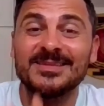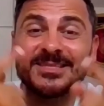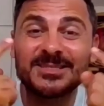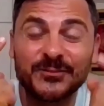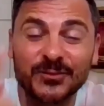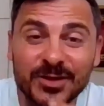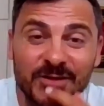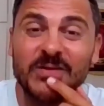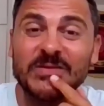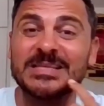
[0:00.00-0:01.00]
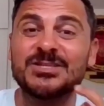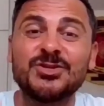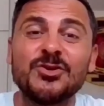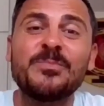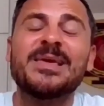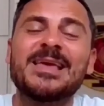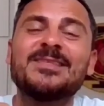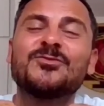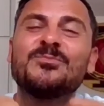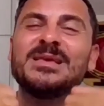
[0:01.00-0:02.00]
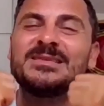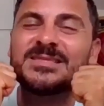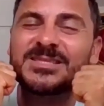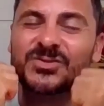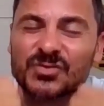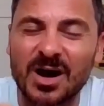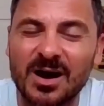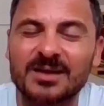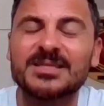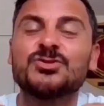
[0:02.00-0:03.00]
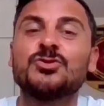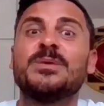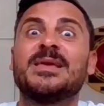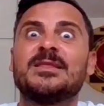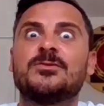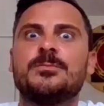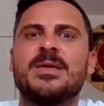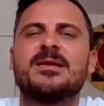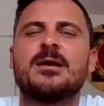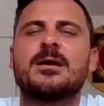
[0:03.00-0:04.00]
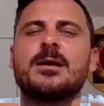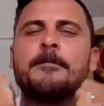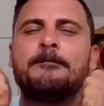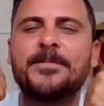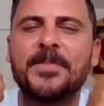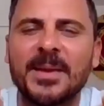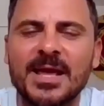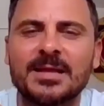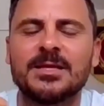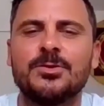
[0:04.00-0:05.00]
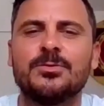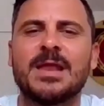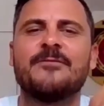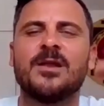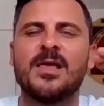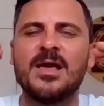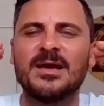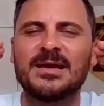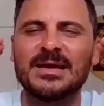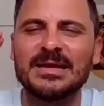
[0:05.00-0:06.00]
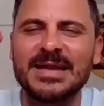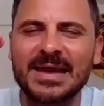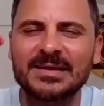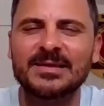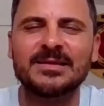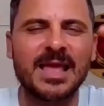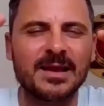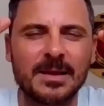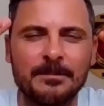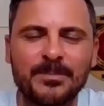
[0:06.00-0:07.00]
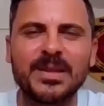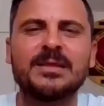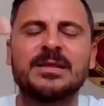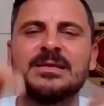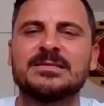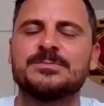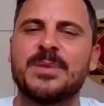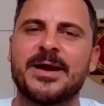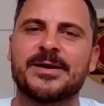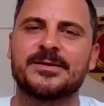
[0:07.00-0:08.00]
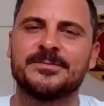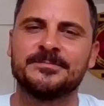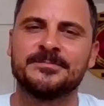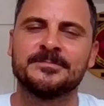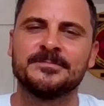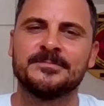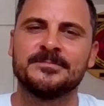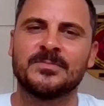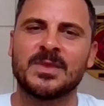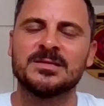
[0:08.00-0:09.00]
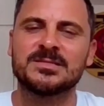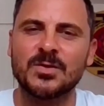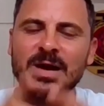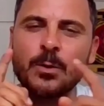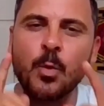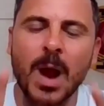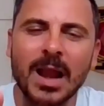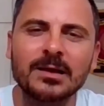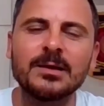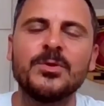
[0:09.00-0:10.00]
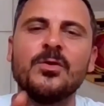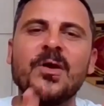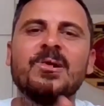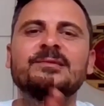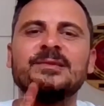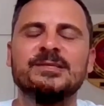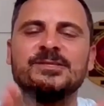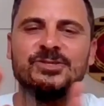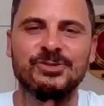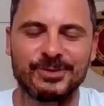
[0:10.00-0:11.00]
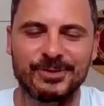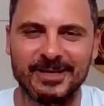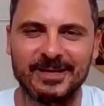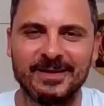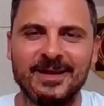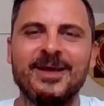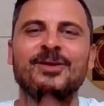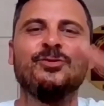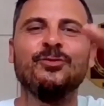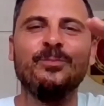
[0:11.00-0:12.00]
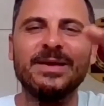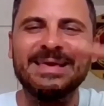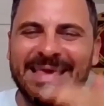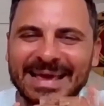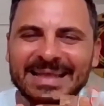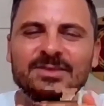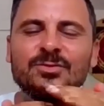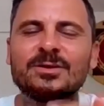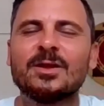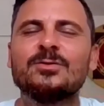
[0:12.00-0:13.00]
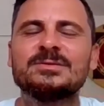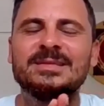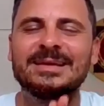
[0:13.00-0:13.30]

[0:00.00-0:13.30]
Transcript: This is for you that you begin to be strong, that you begin to be on a completely new level, connected and completely inspired. So I welcome you on this journey to begin to close